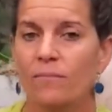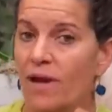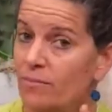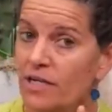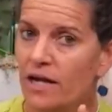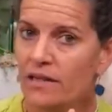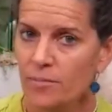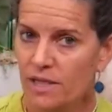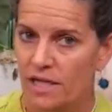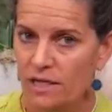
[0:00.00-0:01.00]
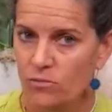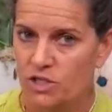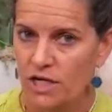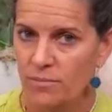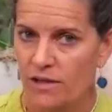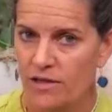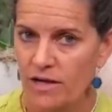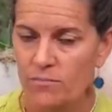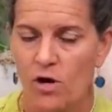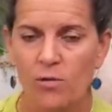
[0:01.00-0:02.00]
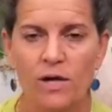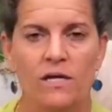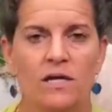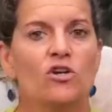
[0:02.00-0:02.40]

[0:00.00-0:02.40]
Maybe not in the beginning. We'll talk about that in a moment.